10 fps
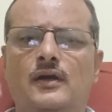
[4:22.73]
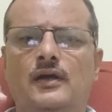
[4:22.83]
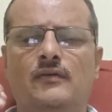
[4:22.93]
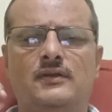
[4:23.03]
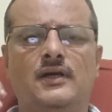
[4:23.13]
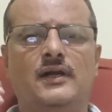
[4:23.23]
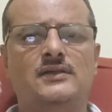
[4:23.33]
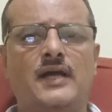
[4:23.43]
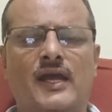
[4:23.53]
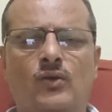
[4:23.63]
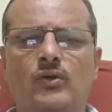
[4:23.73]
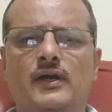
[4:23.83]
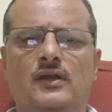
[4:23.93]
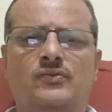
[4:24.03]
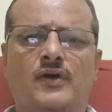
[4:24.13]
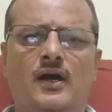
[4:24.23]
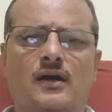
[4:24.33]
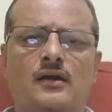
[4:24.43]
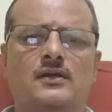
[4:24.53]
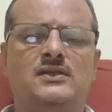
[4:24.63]
If there is acute
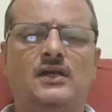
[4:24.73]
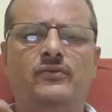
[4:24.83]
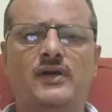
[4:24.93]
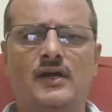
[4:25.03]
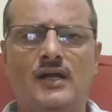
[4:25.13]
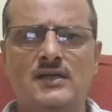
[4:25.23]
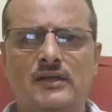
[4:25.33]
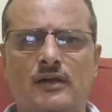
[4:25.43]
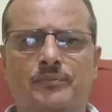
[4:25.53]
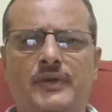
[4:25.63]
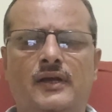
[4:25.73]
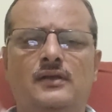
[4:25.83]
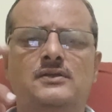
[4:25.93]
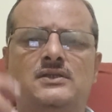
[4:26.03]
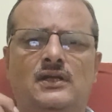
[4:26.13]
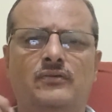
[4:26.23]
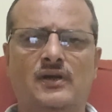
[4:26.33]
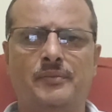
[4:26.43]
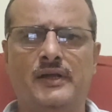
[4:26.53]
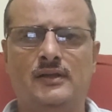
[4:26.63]
infarct, severe anginal pain,
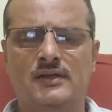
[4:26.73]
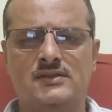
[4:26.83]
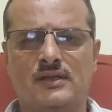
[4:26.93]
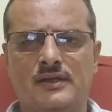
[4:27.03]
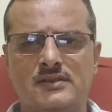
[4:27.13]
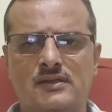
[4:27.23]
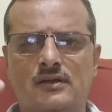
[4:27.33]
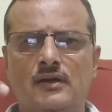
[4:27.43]
severe breathlessness,